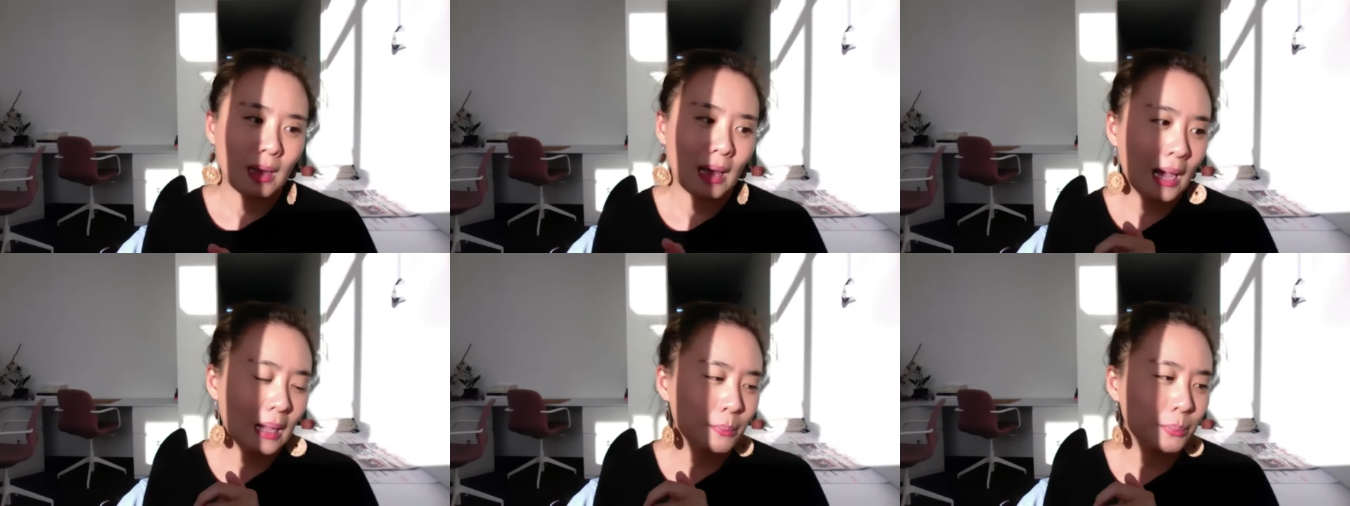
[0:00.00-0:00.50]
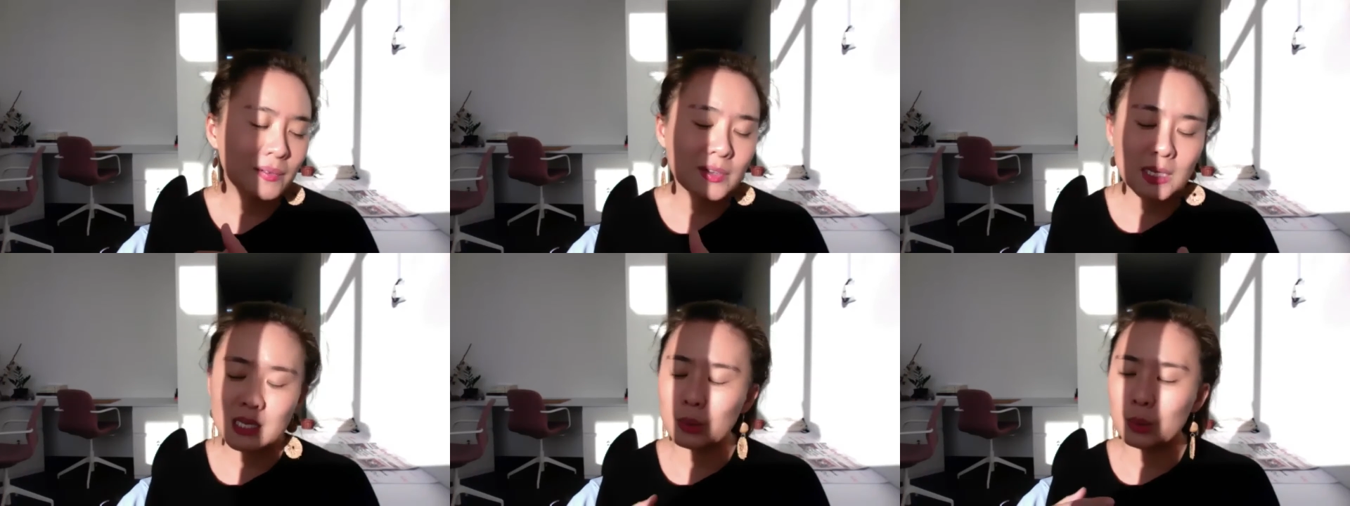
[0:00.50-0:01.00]
And
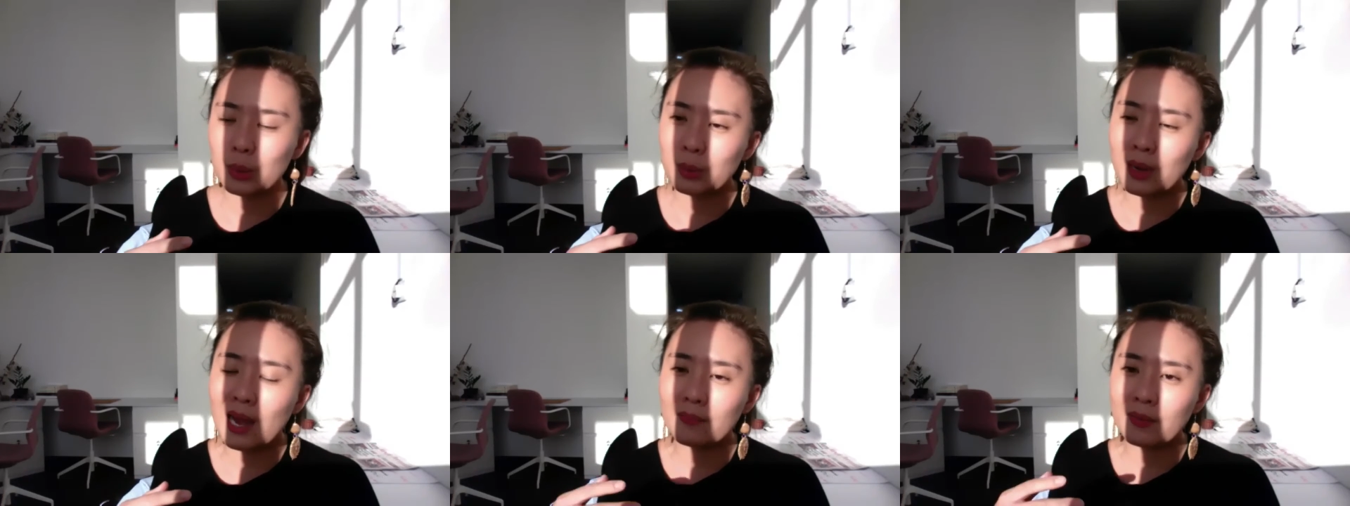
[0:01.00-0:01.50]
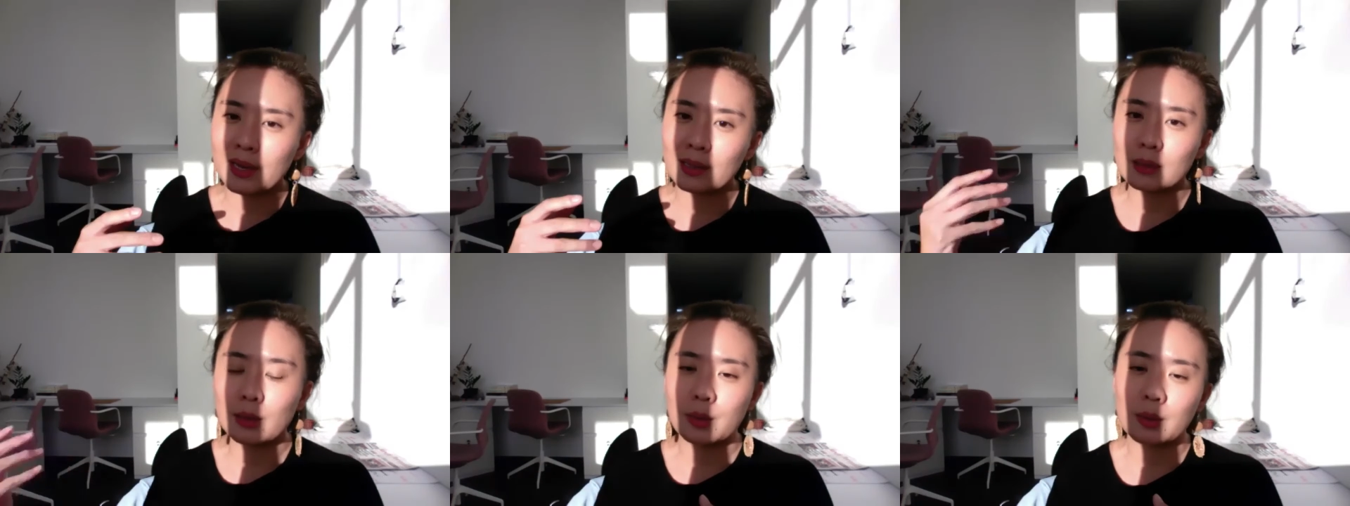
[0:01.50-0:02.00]
previously we were having
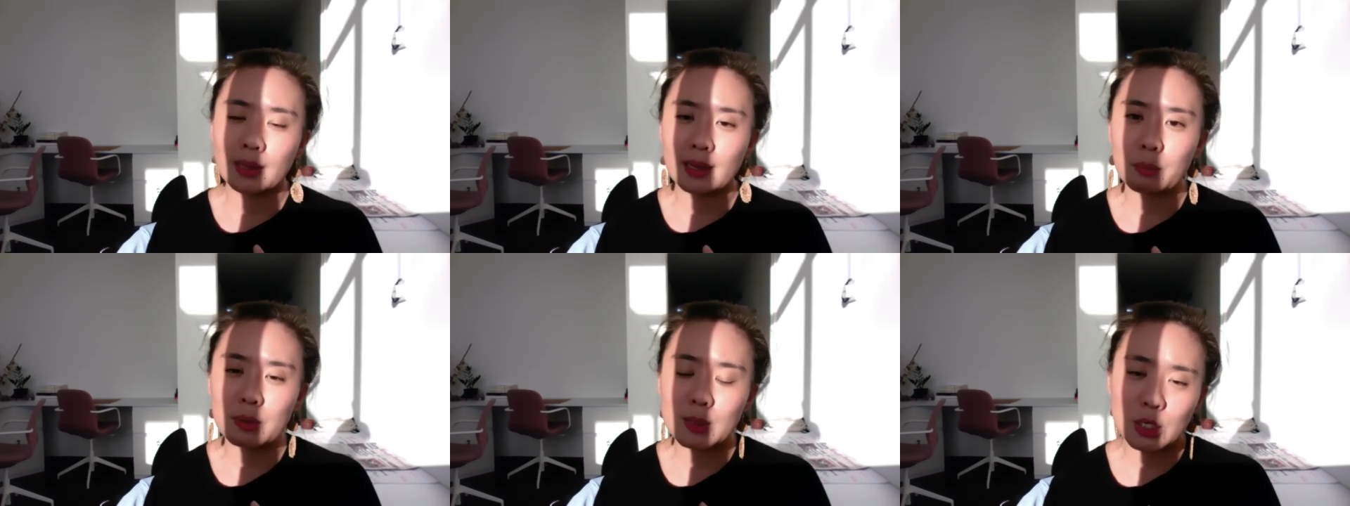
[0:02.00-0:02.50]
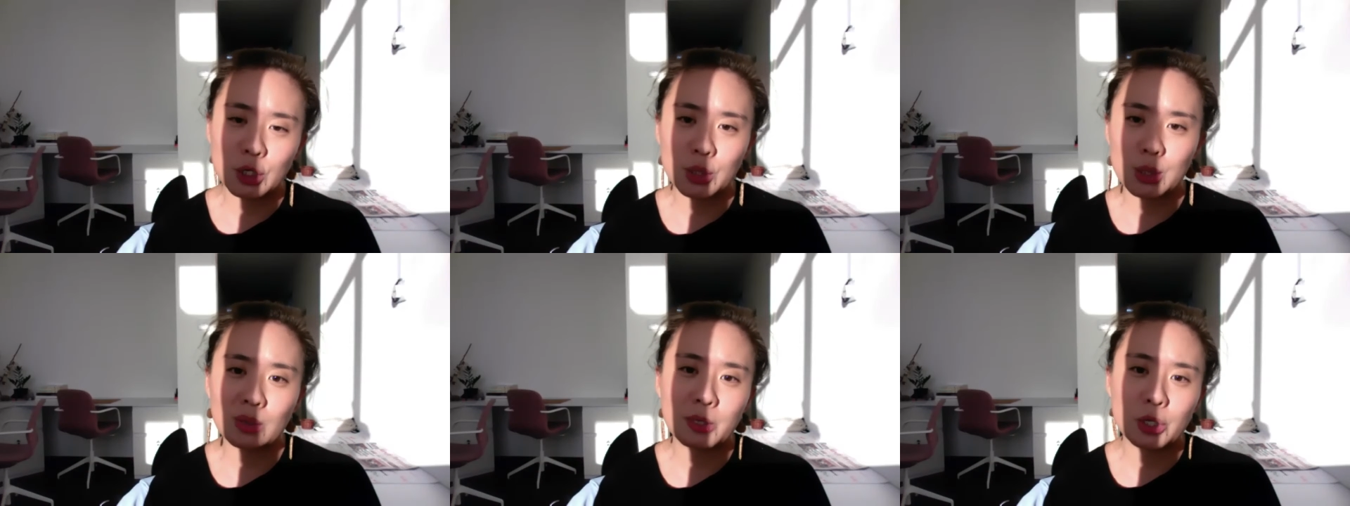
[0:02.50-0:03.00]
like
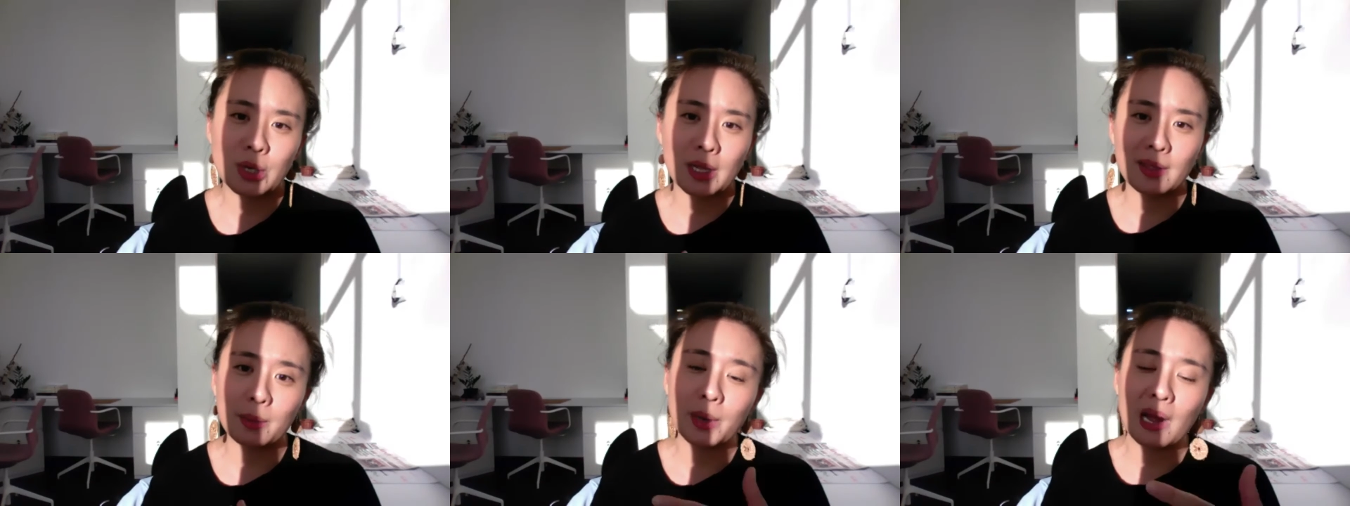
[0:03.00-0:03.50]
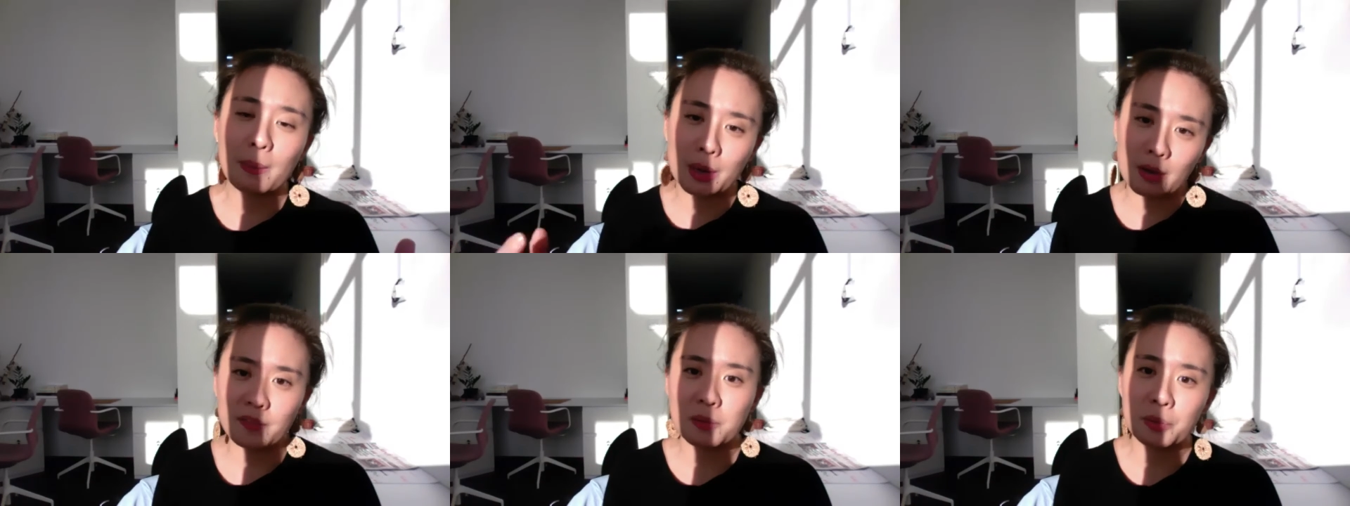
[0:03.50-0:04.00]
musicians from Australia that were coming
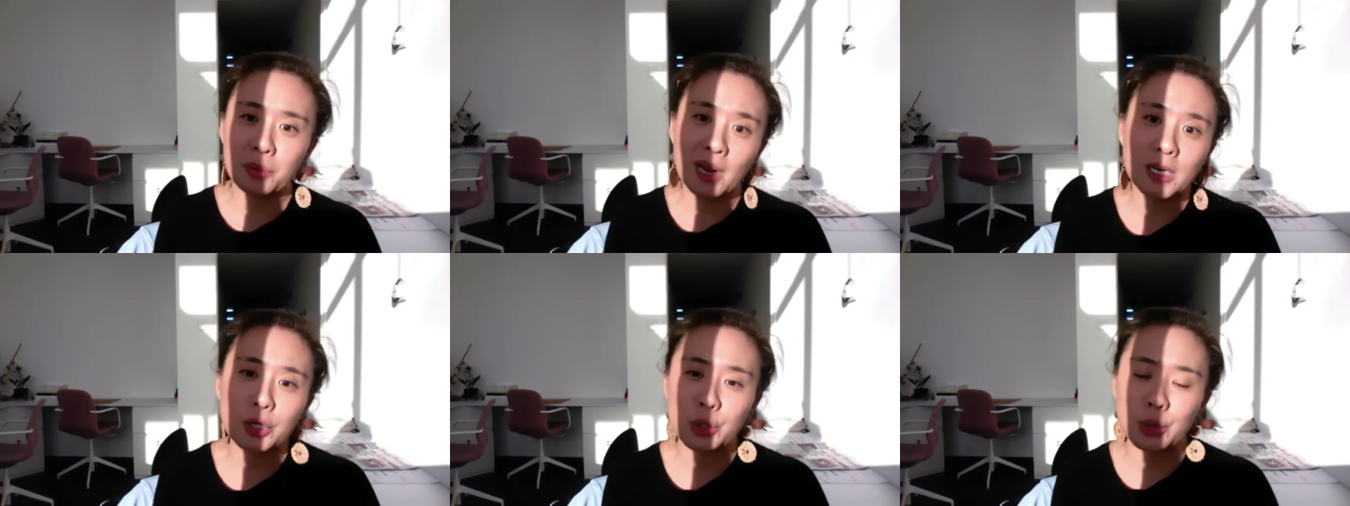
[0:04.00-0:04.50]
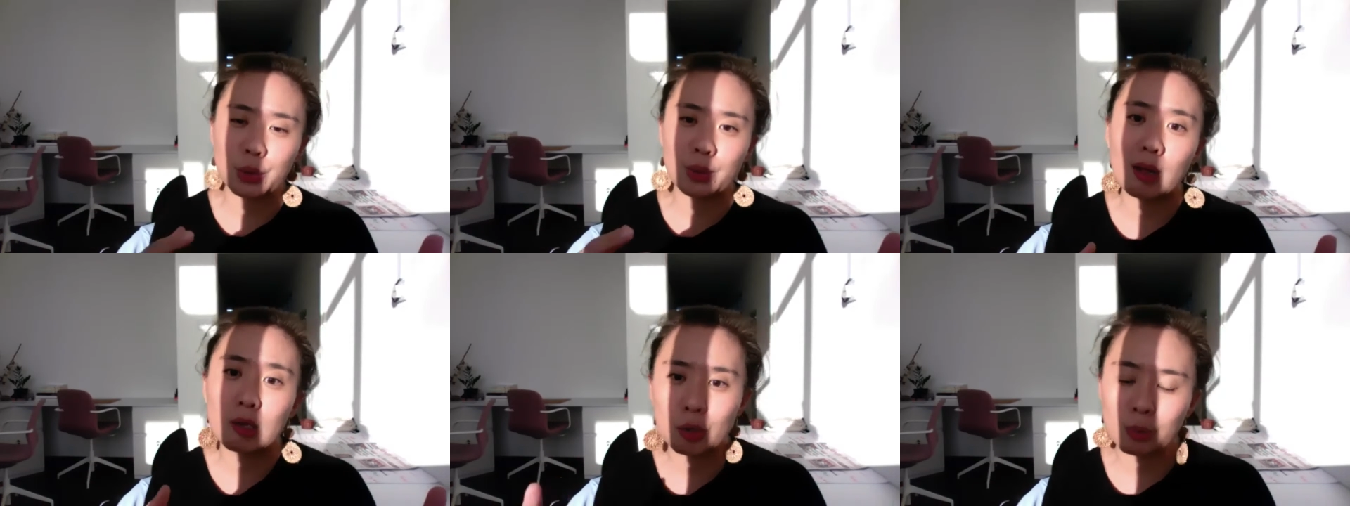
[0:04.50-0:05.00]
over to Brunei to do
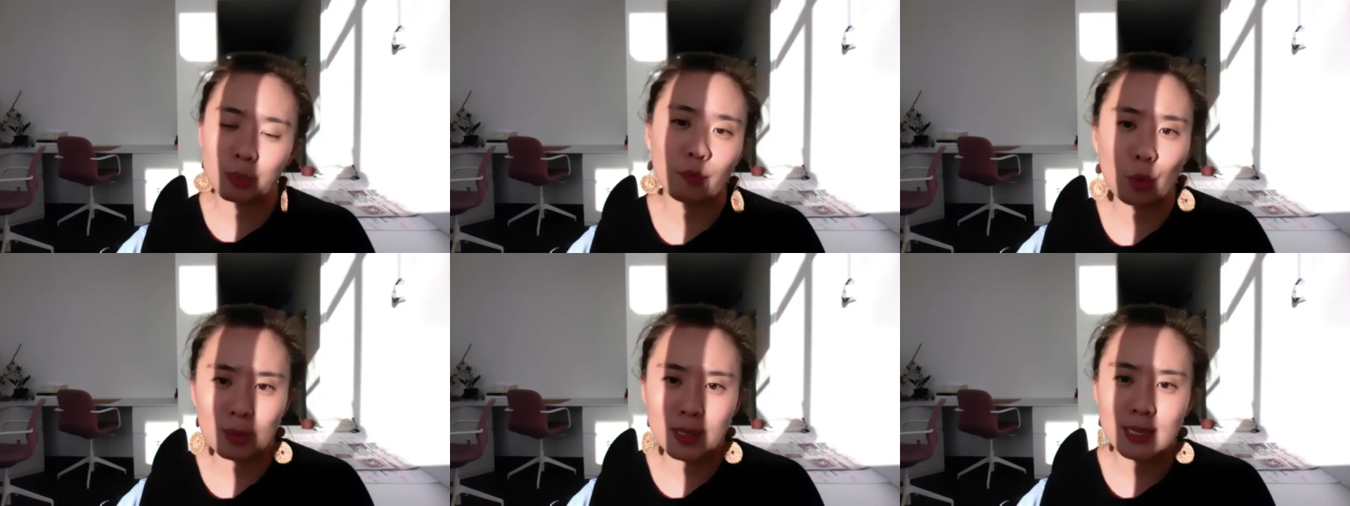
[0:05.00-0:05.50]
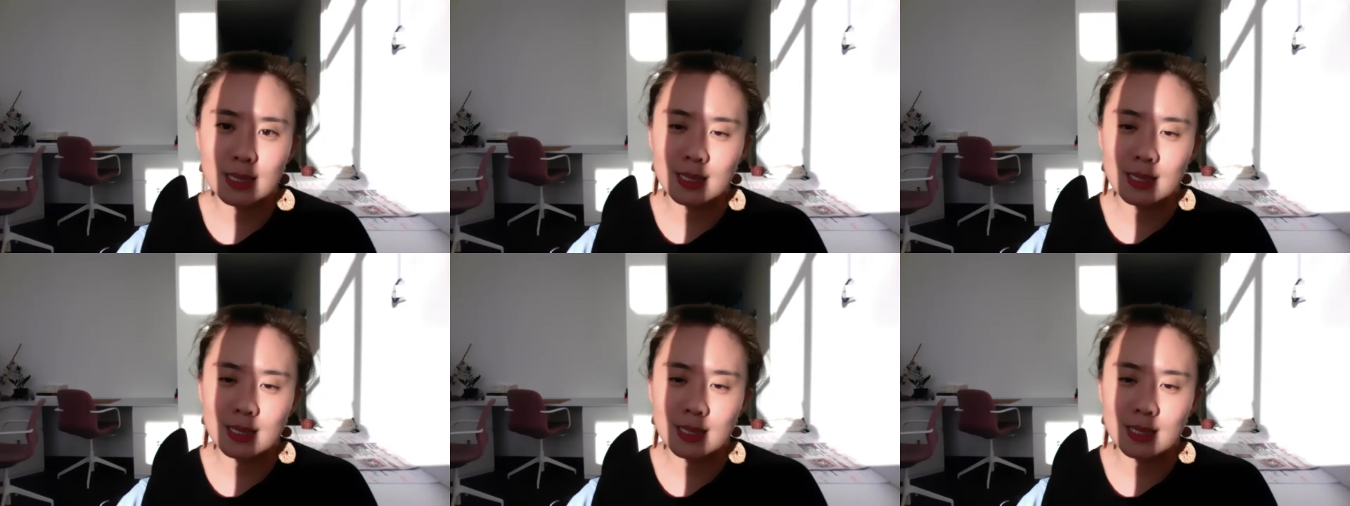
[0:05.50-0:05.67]
cultural performances.